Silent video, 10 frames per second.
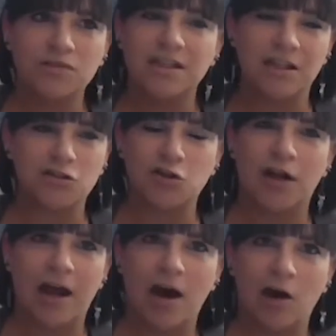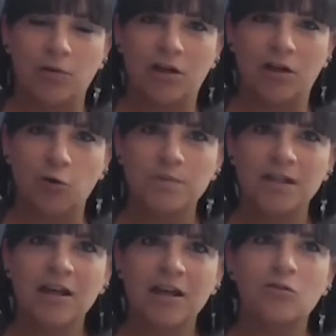didn't turn out how we'd hoped,
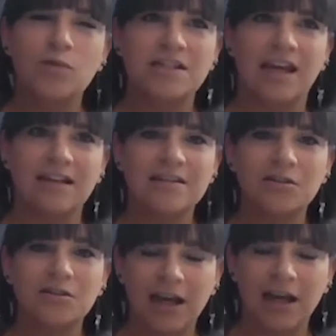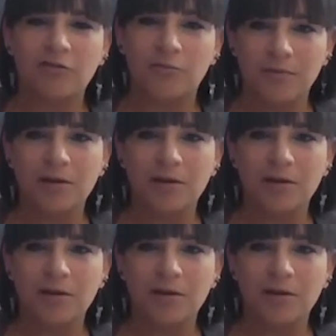we tend to kind of,